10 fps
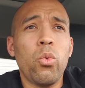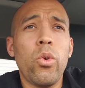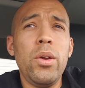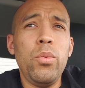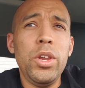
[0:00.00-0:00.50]

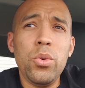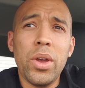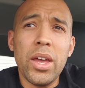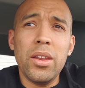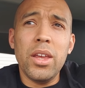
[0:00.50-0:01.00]
Right when you
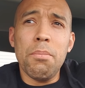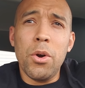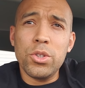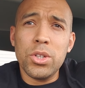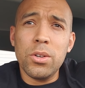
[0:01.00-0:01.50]
get
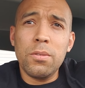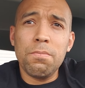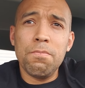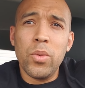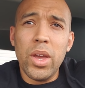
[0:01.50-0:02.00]
emotional,
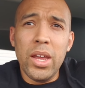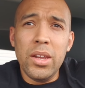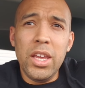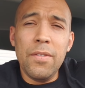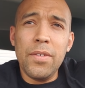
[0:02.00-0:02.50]

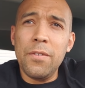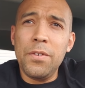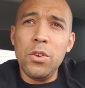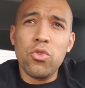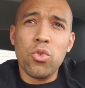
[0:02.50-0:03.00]
and even
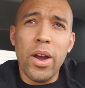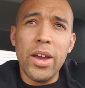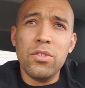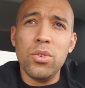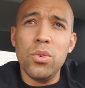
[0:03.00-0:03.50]
if you
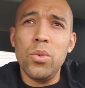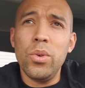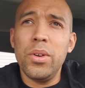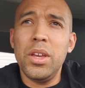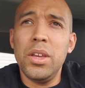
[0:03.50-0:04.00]
try
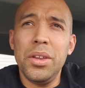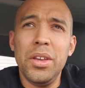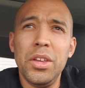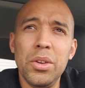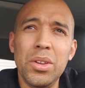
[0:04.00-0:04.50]
to,
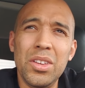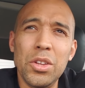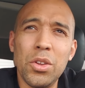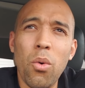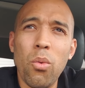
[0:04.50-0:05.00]

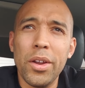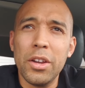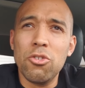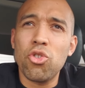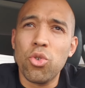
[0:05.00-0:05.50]
you don't want
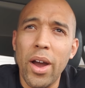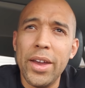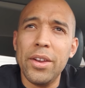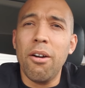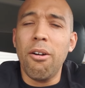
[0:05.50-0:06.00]
to
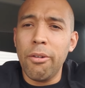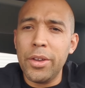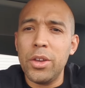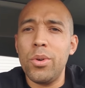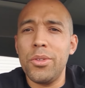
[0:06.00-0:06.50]
try to
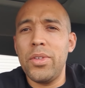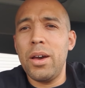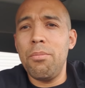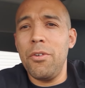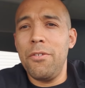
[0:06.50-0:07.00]
argue with
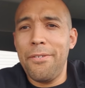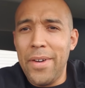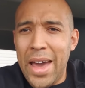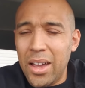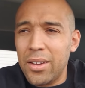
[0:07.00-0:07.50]
them
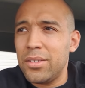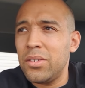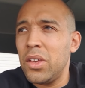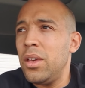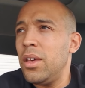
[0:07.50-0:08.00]

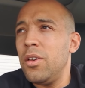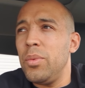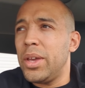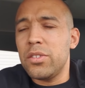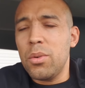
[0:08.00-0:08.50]
facts,
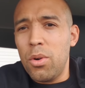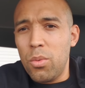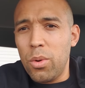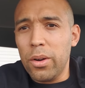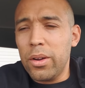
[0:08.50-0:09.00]
because it
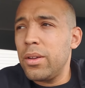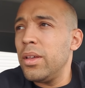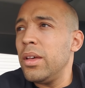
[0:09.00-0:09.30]
won't work.